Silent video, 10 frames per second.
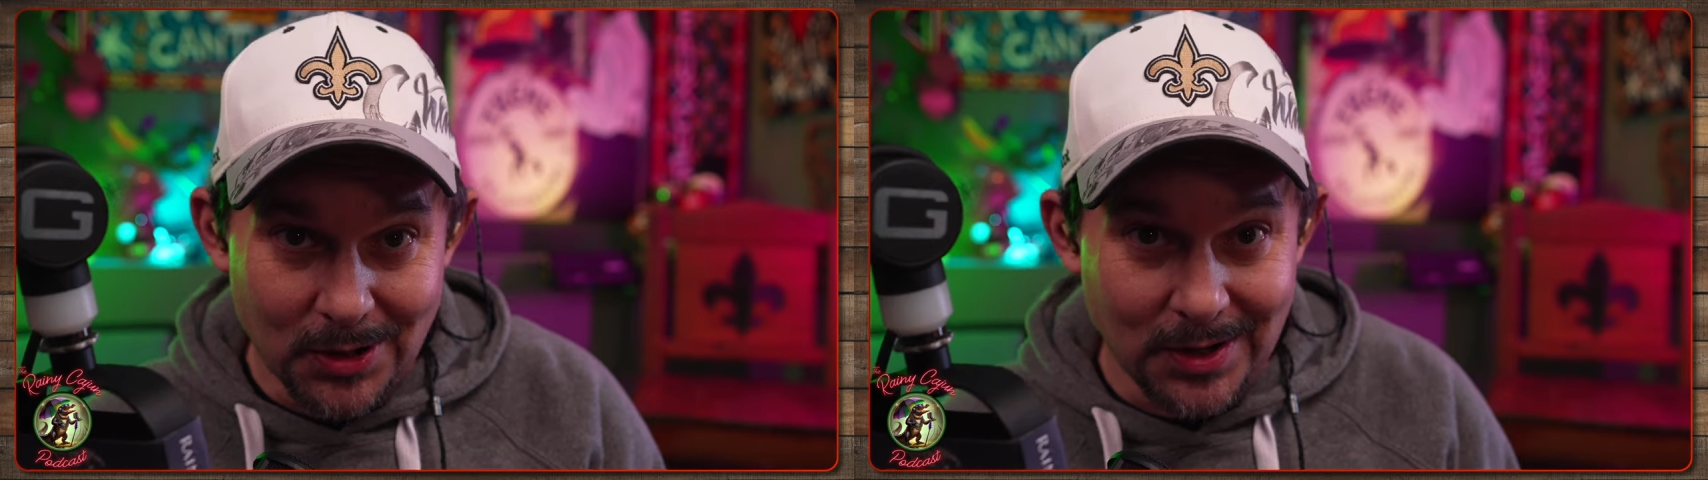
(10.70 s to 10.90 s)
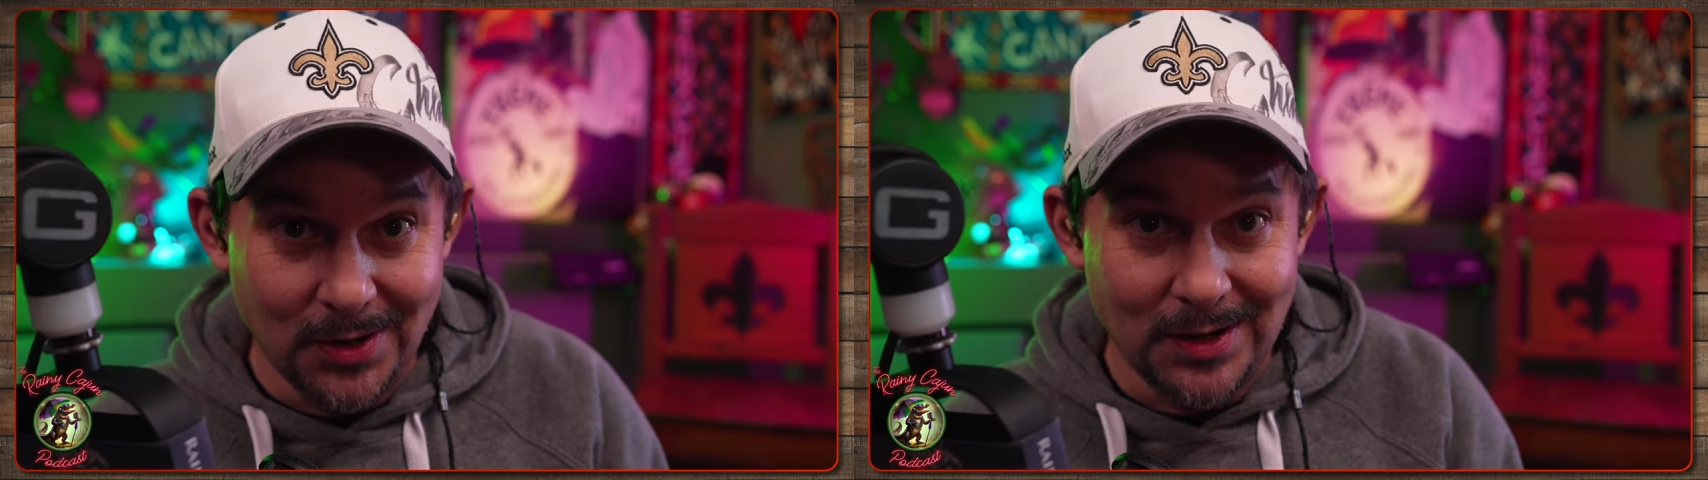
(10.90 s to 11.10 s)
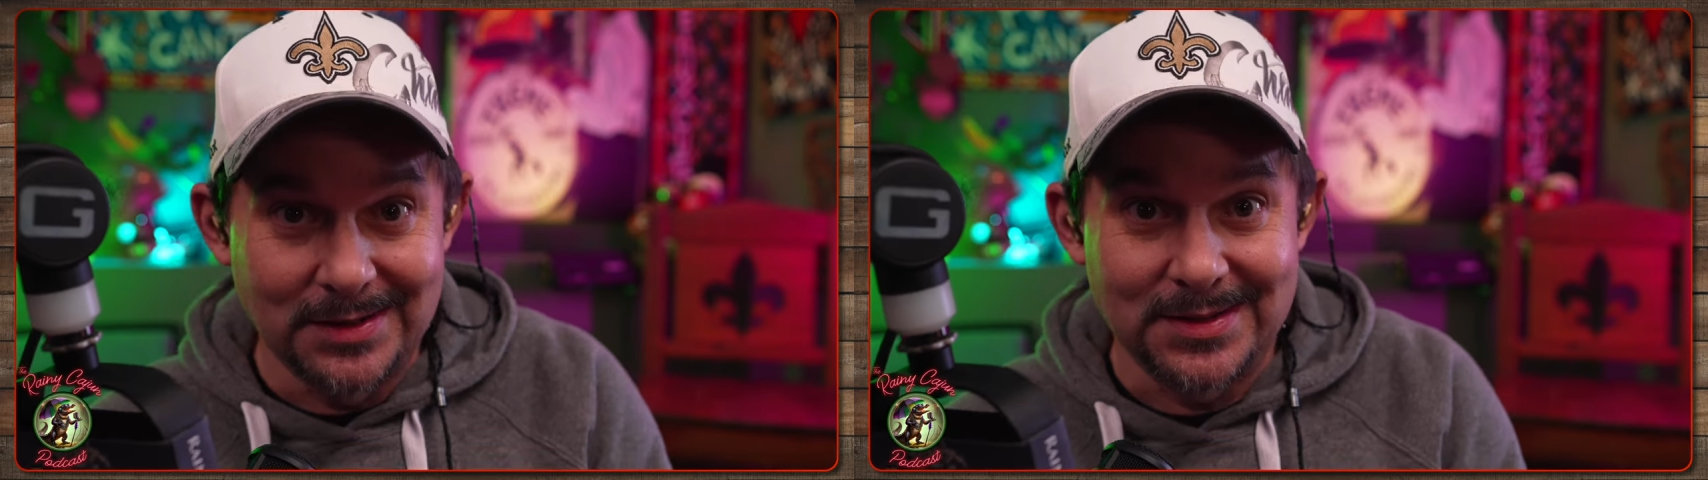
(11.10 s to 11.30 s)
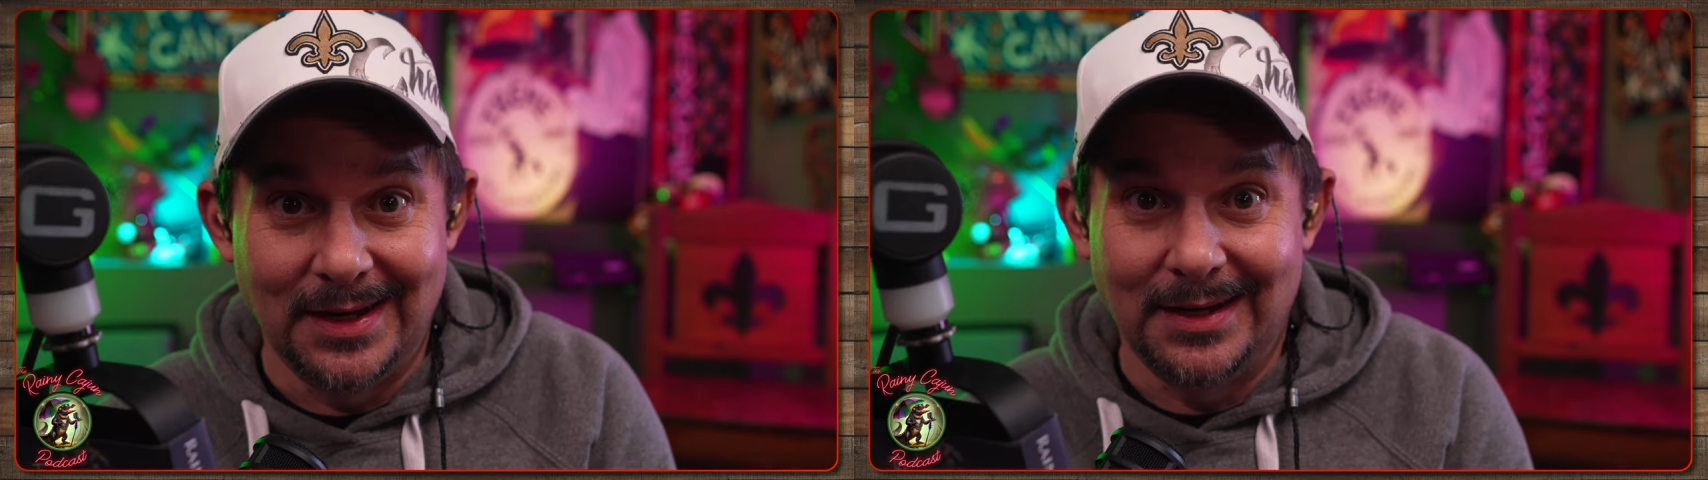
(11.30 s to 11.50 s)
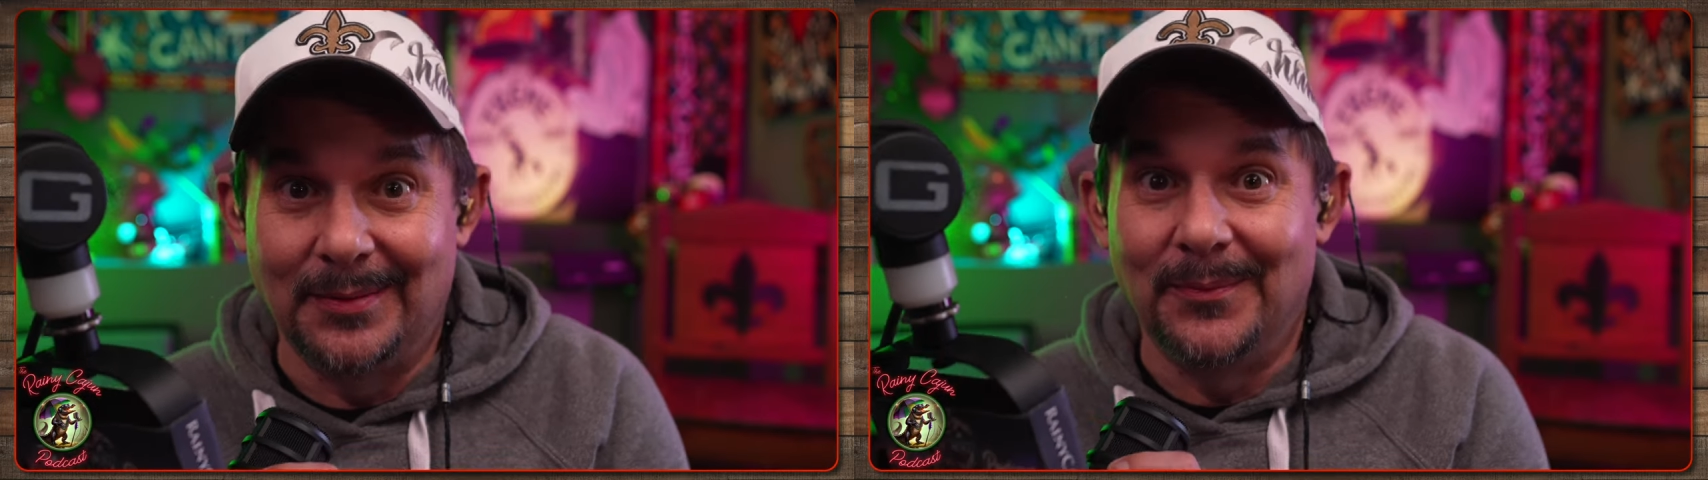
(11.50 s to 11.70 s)
Gras
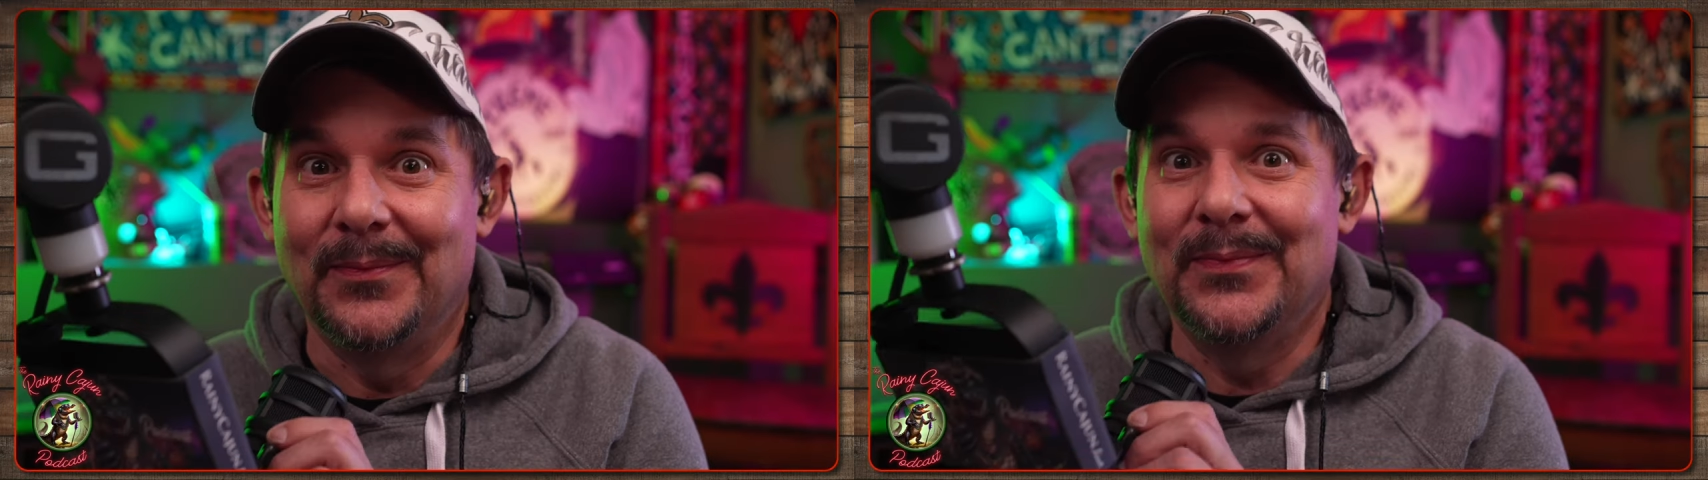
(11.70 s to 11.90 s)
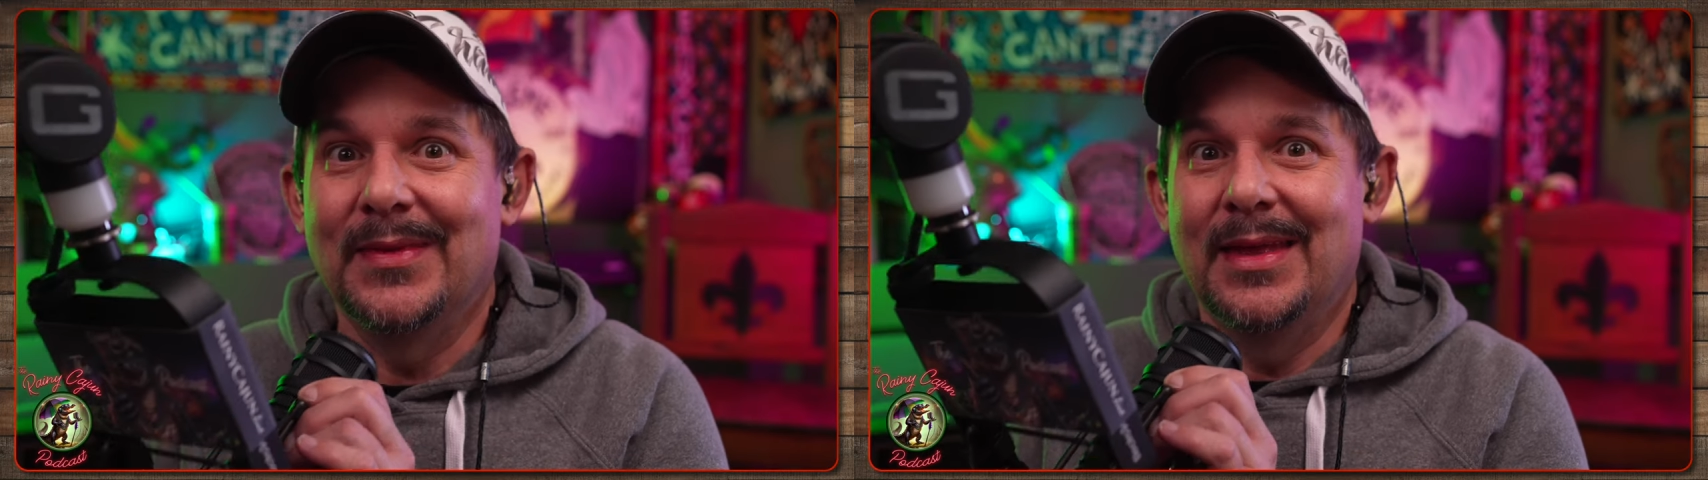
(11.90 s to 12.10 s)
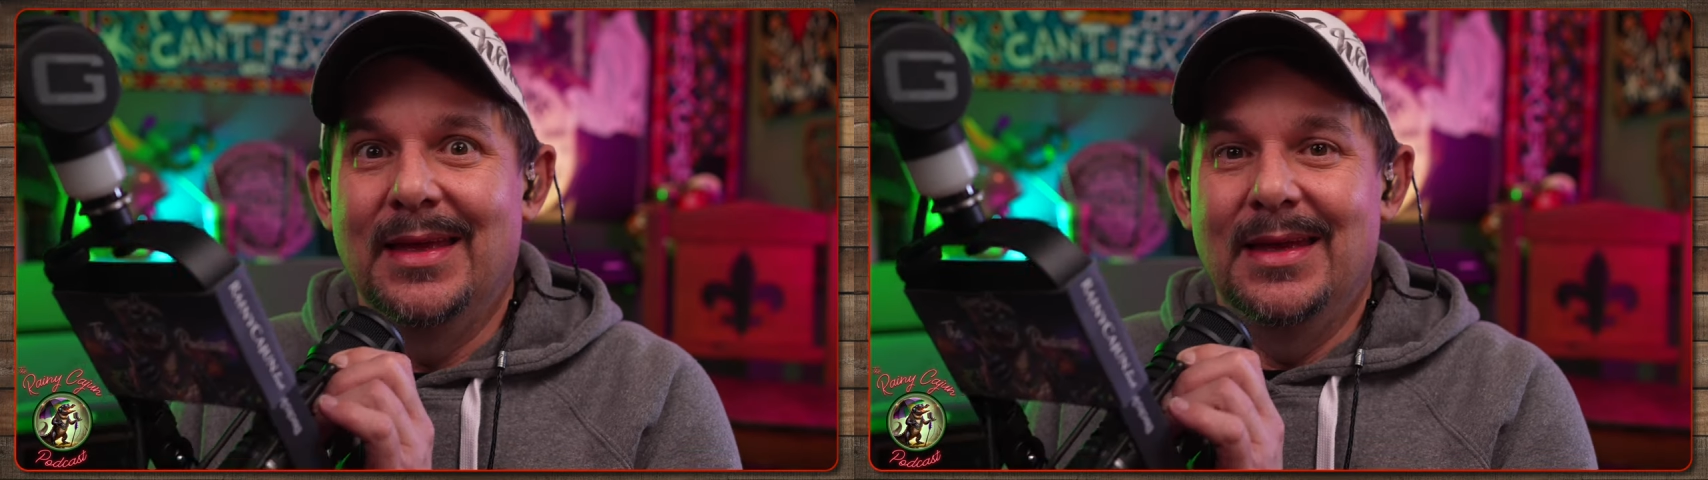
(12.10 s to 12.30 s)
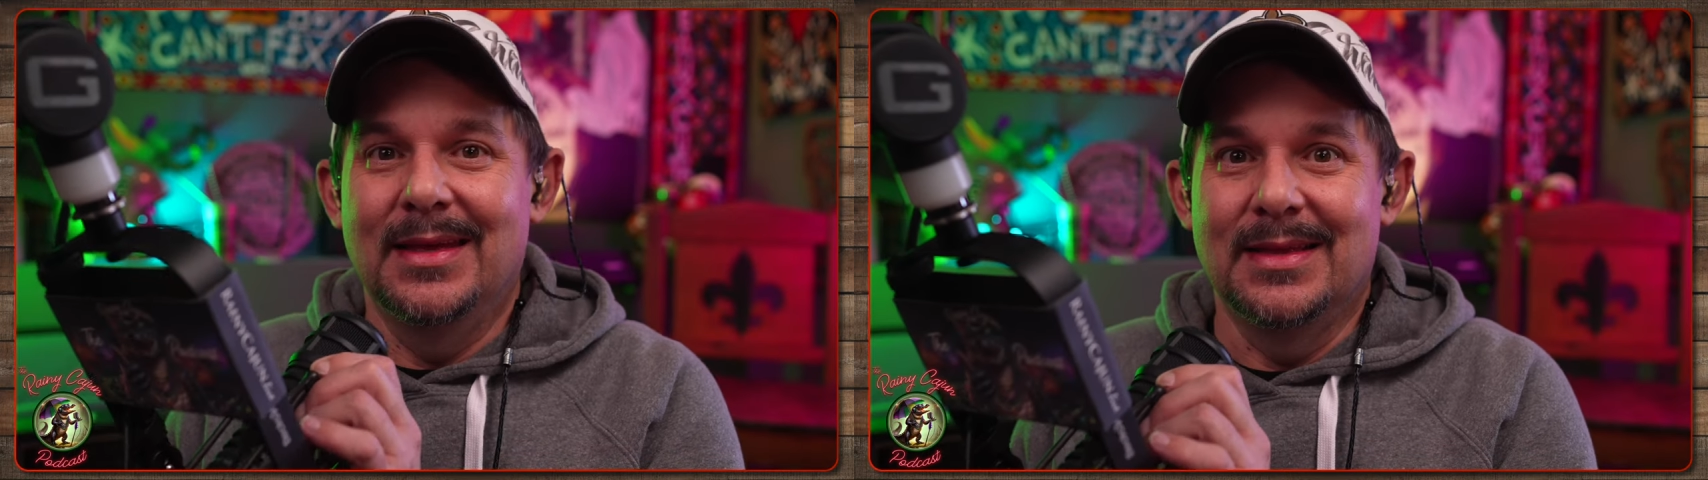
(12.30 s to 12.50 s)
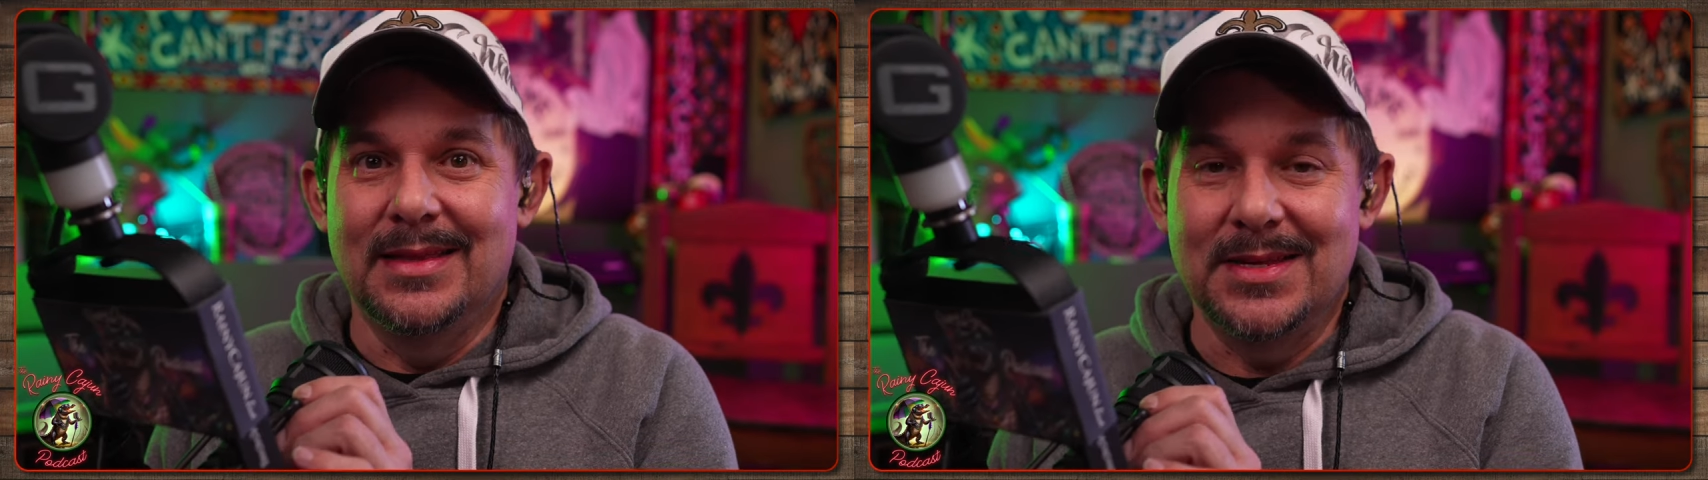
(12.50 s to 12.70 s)
time.
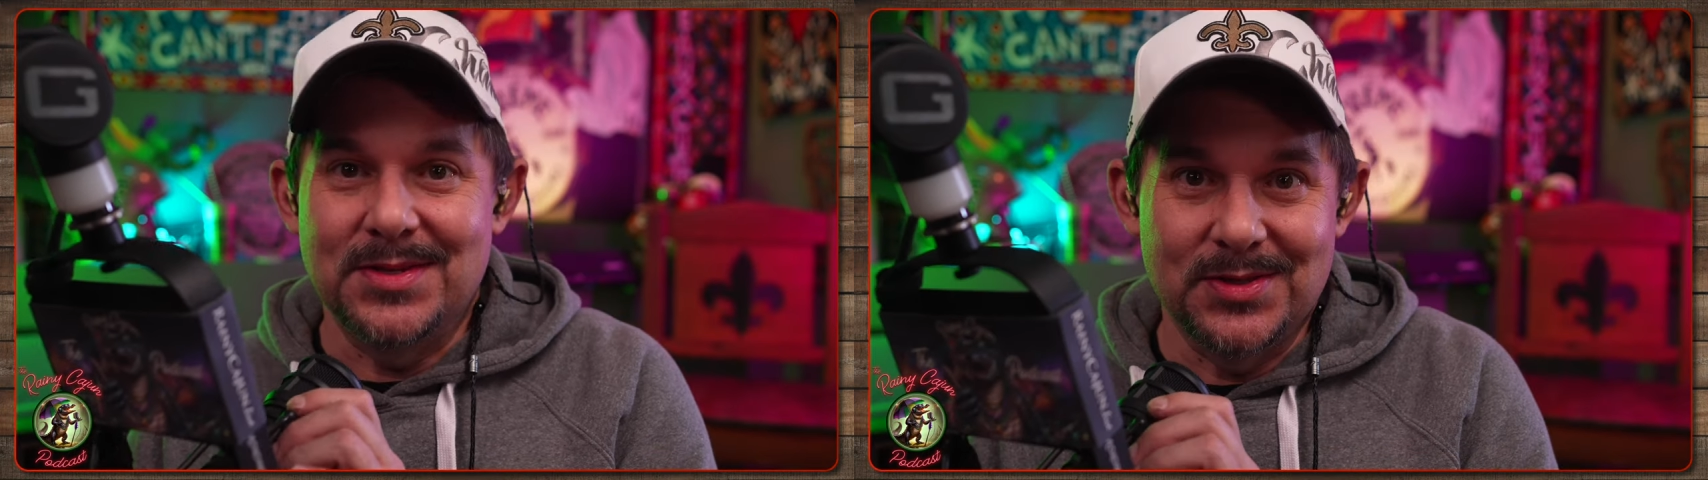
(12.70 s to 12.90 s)
This is the